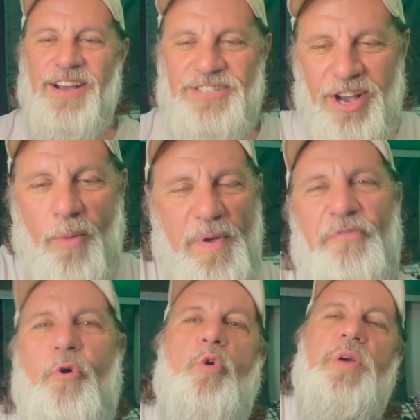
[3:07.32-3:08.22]
so
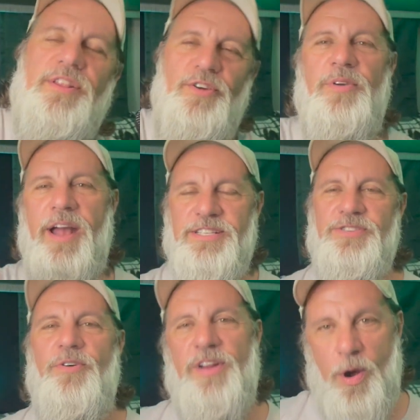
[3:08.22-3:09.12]
before we do get
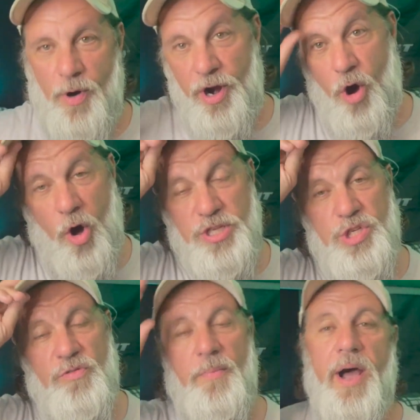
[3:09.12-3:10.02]
started, I want to also
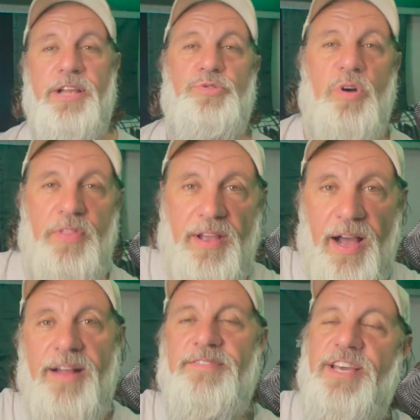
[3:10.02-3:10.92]
remind you of the
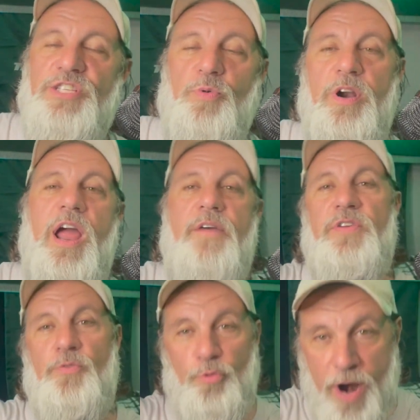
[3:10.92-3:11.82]
contest we're
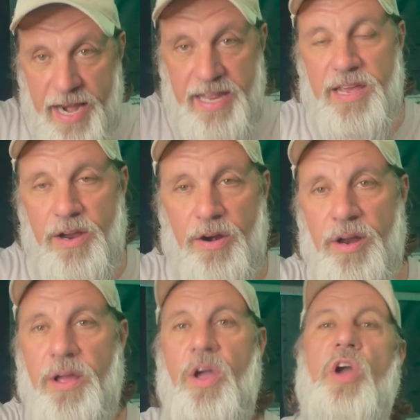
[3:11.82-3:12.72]
having right here.
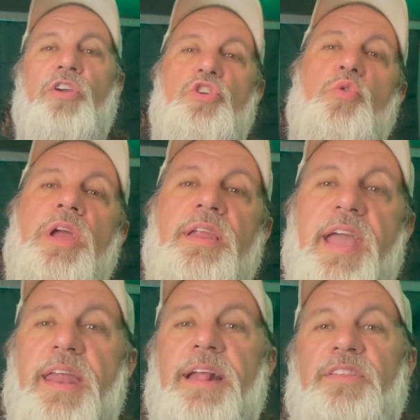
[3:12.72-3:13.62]
You can
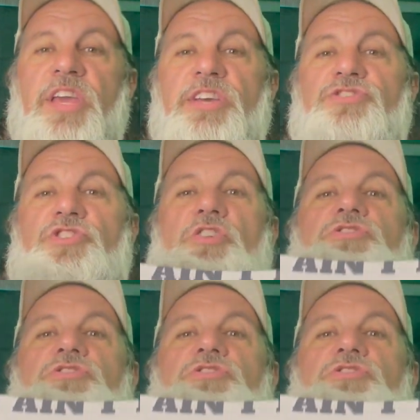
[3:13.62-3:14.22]
get a t-shirt